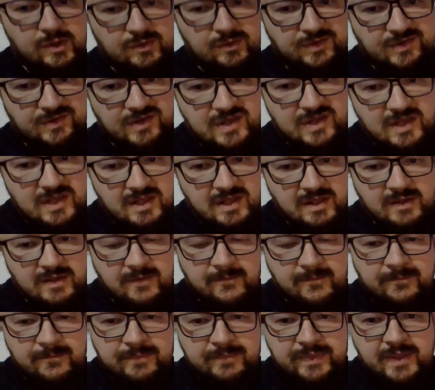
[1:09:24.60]
see
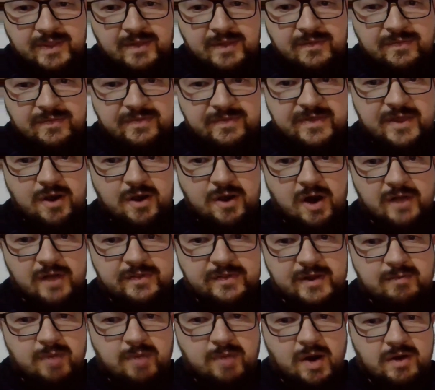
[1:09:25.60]
the
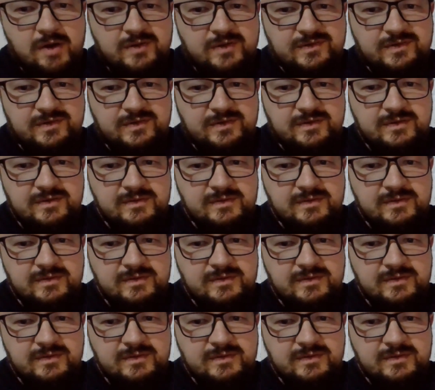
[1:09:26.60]
other box.